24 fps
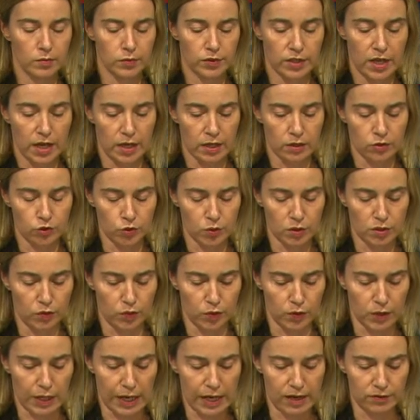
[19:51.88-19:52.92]
taken to a
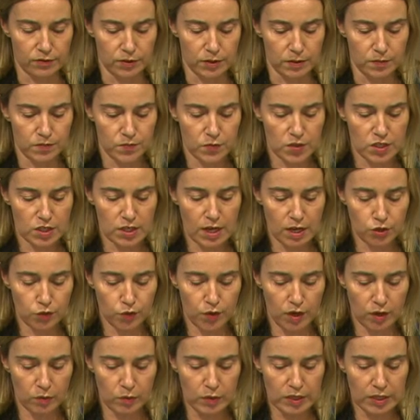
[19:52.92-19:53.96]
different level. Such
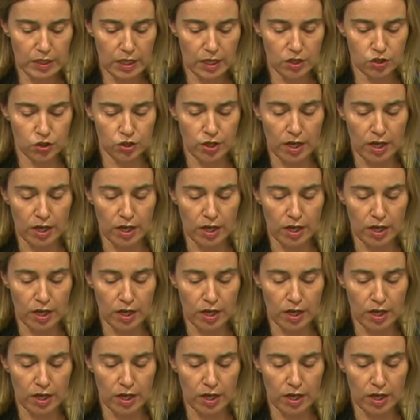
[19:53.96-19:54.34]
fragmentation